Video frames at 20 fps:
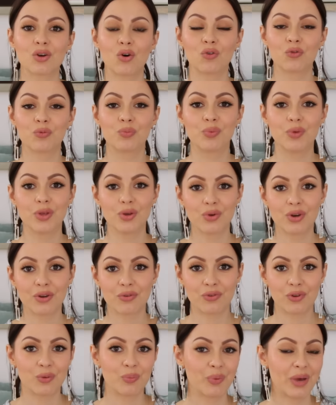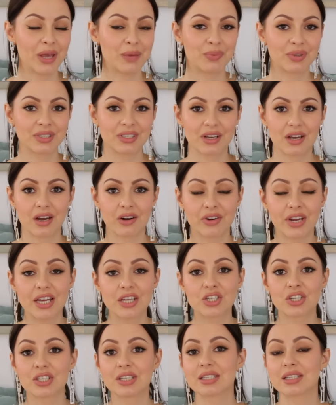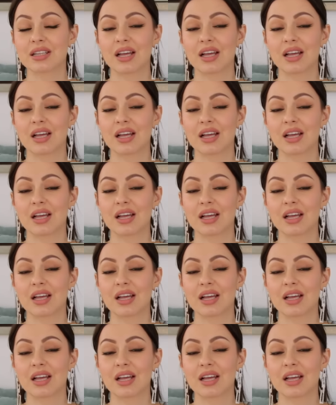of beautiful paper decorations